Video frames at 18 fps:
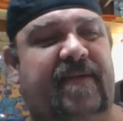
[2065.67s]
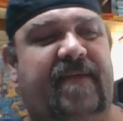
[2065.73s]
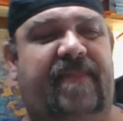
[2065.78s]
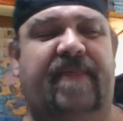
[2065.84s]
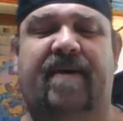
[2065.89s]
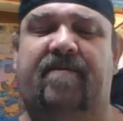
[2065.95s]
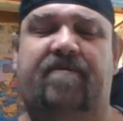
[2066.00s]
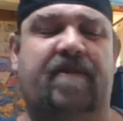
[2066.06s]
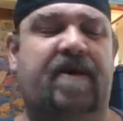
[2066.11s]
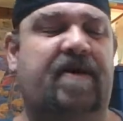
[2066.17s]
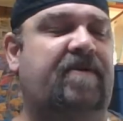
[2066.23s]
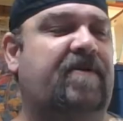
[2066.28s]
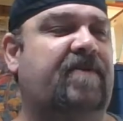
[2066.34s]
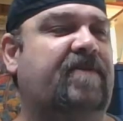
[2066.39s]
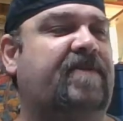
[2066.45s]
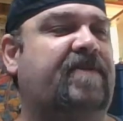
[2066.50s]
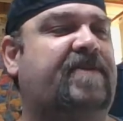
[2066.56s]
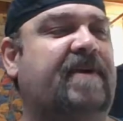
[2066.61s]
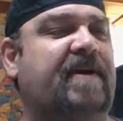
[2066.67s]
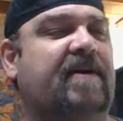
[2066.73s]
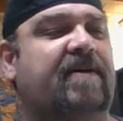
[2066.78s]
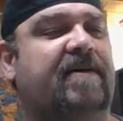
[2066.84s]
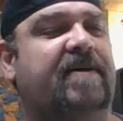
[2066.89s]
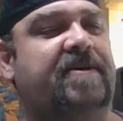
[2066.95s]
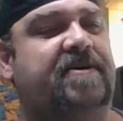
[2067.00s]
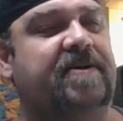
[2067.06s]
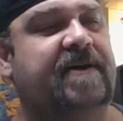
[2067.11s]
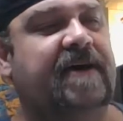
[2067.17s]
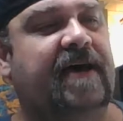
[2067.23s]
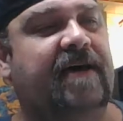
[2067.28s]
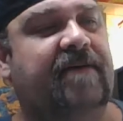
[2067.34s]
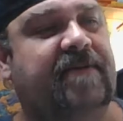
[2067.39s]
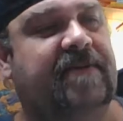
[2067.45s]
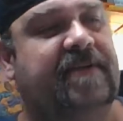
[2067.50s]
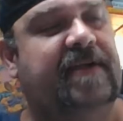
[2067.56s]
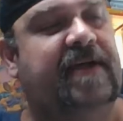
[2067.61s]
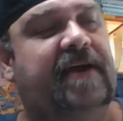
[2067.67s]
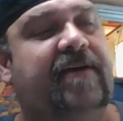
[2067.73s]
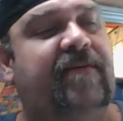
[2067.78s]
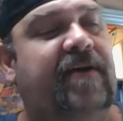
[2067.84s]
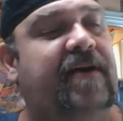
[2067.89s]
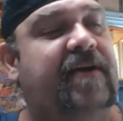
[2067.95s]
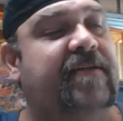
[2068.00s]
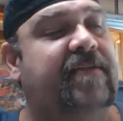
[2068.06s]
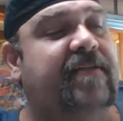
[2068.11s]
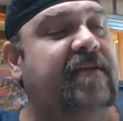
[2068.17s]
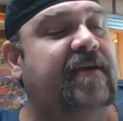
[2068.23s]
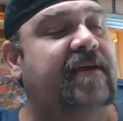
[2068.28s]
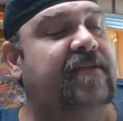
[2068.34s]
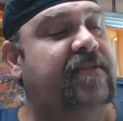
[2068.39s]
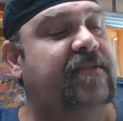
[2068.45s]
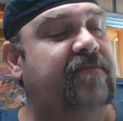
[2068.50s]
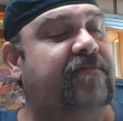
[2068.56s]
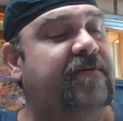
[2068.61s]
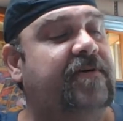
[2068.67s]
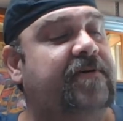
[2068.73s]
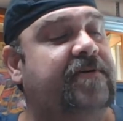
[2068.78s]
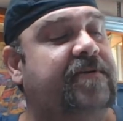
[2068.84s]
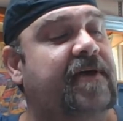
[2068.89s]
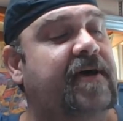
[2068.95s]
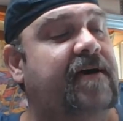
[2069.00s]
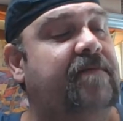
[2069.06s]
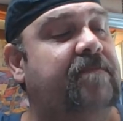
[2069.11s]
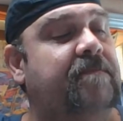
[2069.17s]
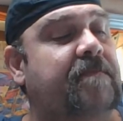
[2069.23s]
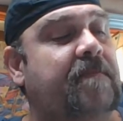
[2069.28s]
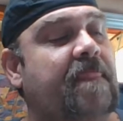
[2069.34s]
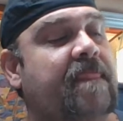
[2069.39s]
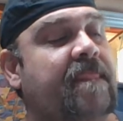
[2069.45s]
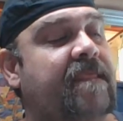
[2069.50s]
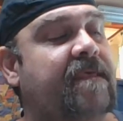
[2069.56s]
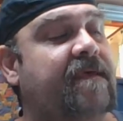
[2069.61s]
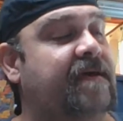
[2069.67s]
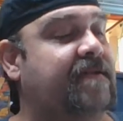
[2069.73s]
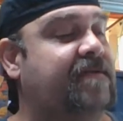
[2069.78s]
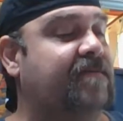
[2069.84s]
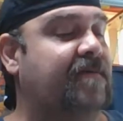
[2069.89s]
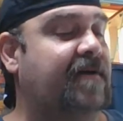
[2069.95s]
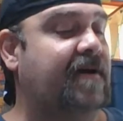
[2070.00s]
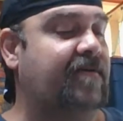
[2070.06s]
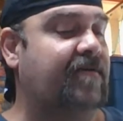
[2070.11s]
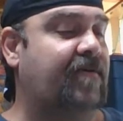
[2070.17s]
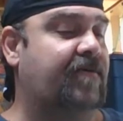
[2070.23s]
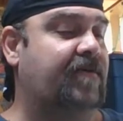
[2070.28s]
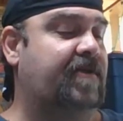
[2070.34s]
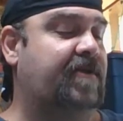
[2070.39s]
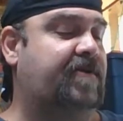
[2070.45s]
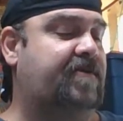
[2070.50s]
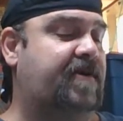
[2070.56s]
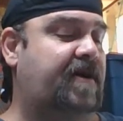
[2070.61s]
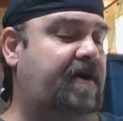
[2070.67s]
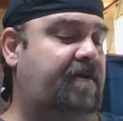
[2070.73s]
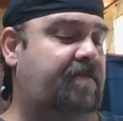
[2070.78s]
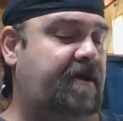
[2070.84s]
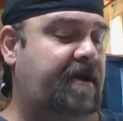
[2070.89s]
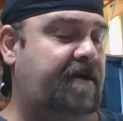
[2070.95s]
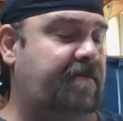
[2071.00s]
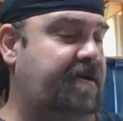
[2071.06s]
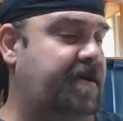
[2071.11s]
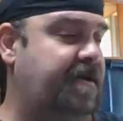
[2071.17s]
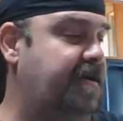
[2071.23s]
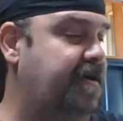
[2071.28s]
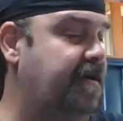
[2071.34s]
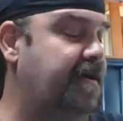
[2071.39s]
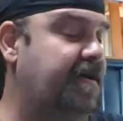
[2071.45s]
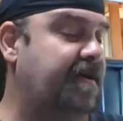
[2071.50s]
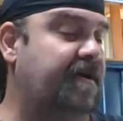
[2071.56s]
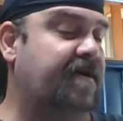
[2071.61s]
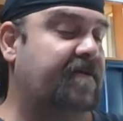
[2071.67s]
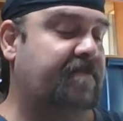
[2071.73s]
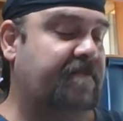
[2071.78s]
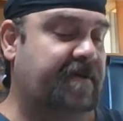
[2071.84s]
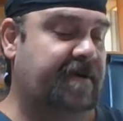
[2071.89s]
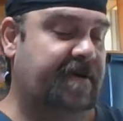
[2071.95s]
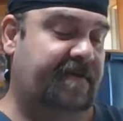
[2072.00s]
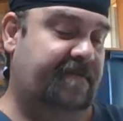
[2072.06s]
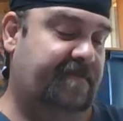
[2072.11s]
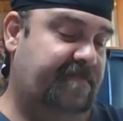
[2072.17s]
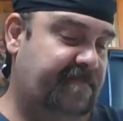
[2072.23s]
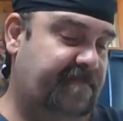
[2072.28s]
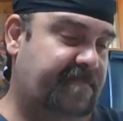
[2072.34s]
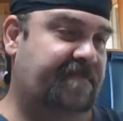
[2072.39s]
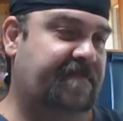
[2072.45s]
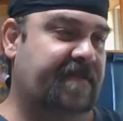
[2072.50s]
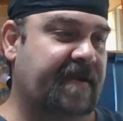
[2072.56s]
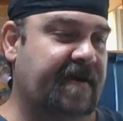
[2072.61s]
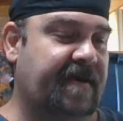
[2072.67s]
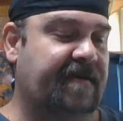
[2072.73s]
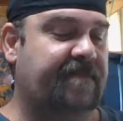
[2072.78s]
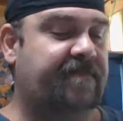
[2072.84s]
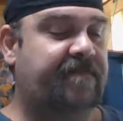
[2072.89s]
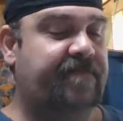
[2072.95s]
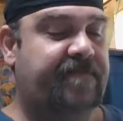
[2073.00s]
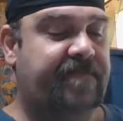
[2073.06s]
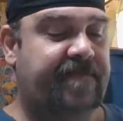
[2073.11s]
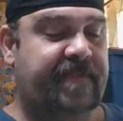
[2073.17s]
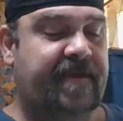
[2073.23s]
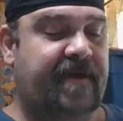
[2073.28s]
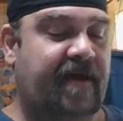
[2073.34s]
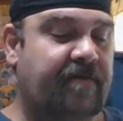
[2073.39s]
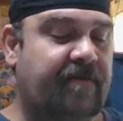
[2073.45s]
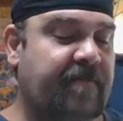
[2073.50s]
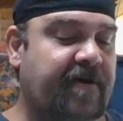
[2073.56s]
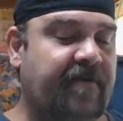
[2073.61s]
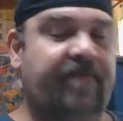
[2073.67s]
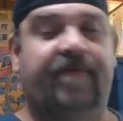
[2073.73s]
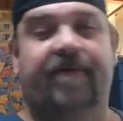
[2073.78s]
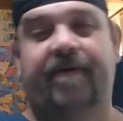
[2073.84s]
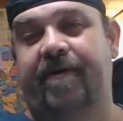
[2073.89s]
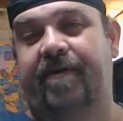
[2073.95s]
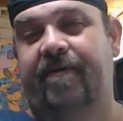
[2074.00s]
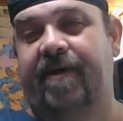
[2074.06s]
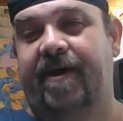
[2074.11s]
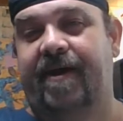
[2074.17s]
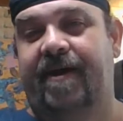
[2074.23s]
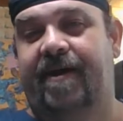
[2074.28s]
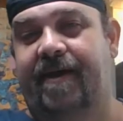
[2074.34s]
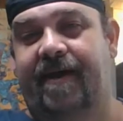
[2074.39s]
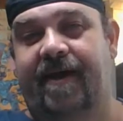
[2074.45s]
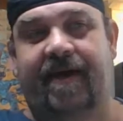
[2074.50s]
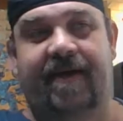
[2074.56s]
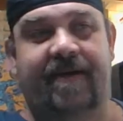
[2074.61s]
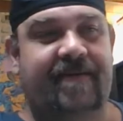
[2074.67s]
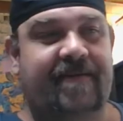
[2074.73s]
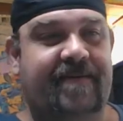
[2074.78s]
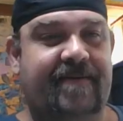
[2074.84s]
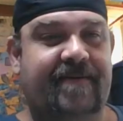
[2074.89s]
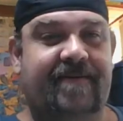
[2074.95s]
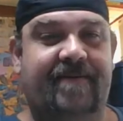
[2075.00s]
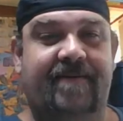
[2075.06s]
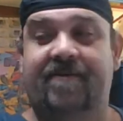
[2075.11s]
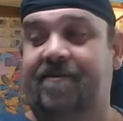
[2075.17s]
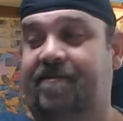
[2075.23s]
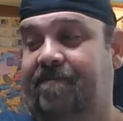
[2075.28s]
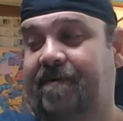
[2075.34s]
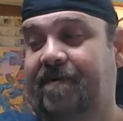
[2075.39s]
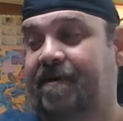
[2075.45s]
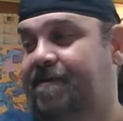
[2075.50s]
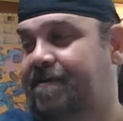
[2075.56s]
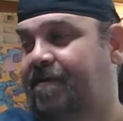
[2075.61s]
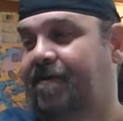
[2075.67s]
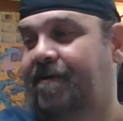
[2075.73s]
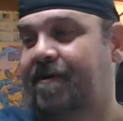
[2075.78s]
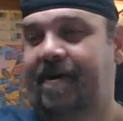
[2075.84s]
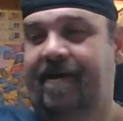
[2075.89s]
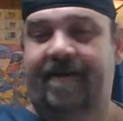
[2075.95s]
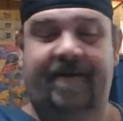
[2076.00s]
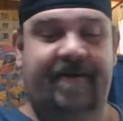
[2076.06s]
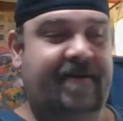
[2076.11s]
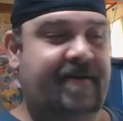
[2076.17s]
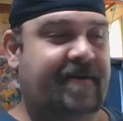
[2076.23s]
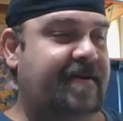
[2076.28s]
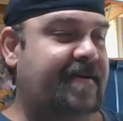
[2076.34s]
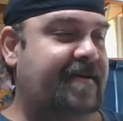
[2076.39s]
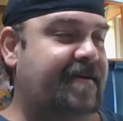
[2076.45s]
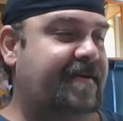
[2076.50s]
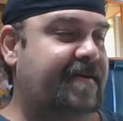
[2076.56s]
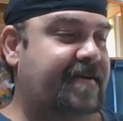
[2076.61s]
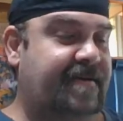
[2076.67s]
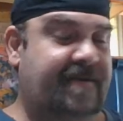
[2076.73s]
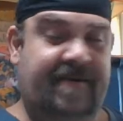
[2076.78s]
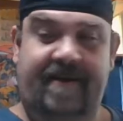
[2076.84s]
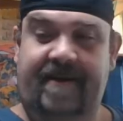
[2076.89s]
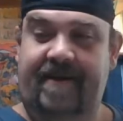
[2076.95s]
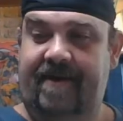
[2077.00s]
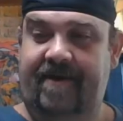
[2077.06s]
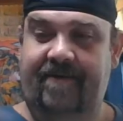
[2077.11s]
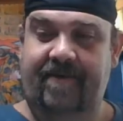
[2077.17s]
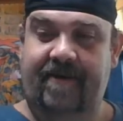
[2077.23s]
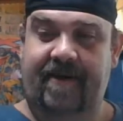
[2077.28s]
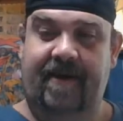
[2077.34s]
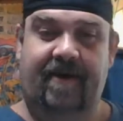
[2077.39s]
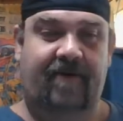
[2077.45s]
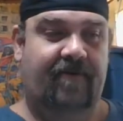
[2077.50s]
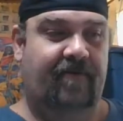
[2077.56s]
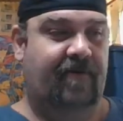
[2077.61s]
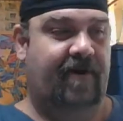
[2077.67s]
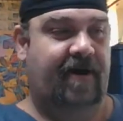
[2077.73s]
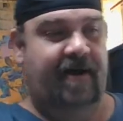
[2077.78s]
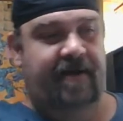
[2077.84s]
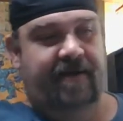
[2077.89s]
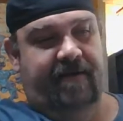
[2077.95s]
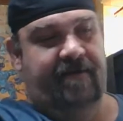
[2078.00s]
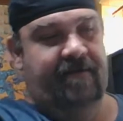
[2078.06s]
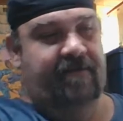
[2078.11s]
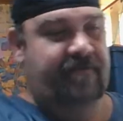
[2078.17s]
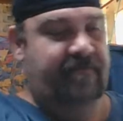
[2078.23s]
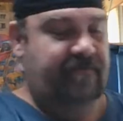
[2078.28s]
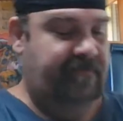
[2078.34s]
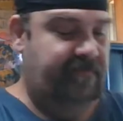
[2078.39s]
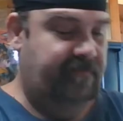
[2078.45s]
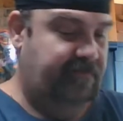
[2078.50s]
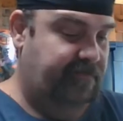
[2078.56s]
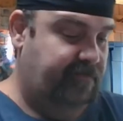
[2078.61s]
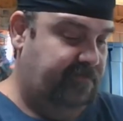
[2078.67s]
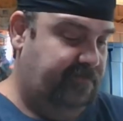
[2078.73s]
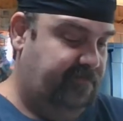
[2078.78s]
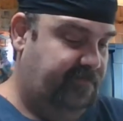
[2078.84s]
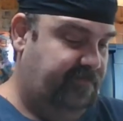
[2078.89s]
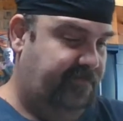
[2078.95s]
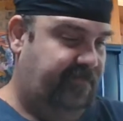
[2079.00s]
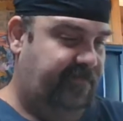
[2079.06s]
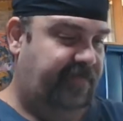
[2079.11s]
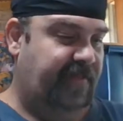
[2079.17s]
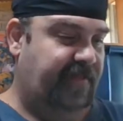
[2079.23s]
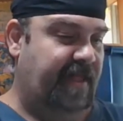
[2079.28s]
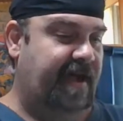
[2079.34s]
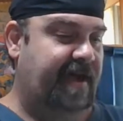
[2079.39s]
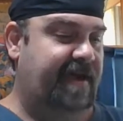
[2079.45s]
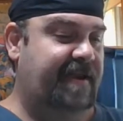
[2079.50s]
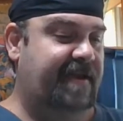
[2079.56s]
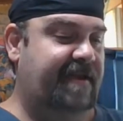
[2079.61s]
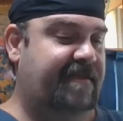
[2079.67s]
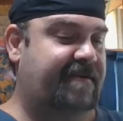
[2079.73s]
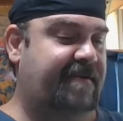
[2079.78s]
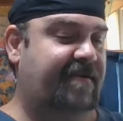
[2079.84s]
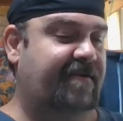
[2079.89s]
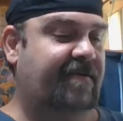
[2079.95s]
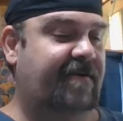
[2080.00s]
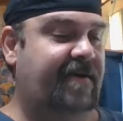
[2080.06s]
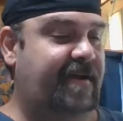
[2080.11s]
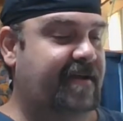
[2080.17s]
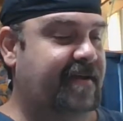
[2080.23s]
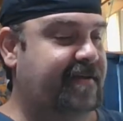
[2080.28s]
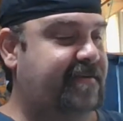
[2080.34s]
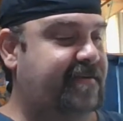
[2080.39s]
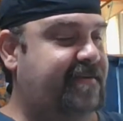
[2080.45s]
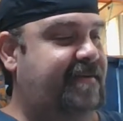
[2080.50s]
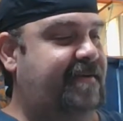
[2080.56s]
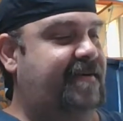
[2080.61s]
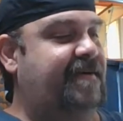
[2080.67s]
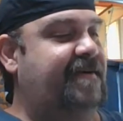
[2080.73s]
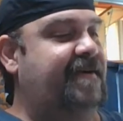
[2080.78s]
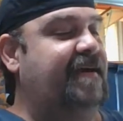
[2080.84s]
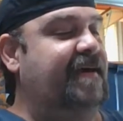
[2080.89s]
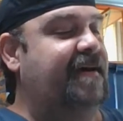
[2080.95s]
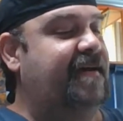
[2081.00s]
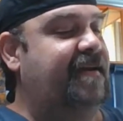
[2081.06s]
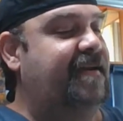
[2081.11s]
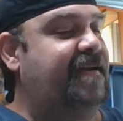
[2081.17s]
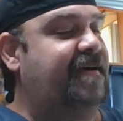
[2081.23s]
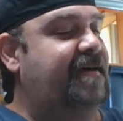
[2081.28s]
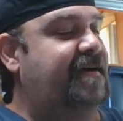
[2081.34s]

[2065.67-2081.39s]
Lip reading: think maybe it was single issue comics that I read it in the first time. That's why I went with the trade, maybe. But yeah, I'm looking forward to reading it again. It was a fun story. And we got a fly that's annoying us again.